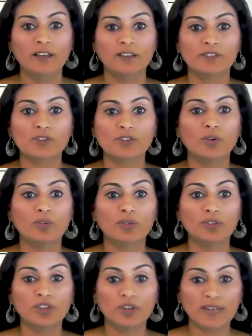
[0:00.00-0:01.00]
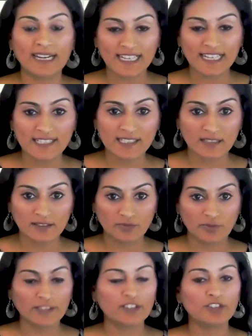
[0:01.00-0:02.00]
So you're at least,
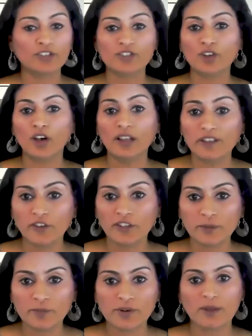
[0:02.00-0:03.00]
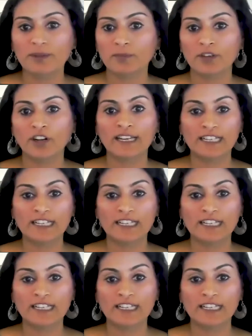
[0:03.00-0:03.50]
whether you're solving for the problem or not,